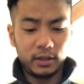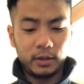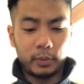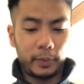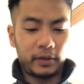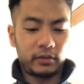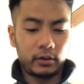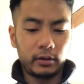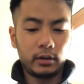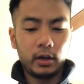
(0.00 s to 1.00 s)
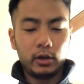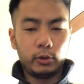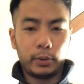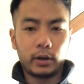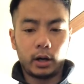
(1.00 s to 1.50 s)
but basically you
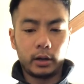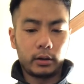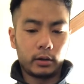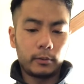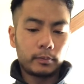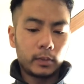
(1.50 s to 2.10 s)
put it on there,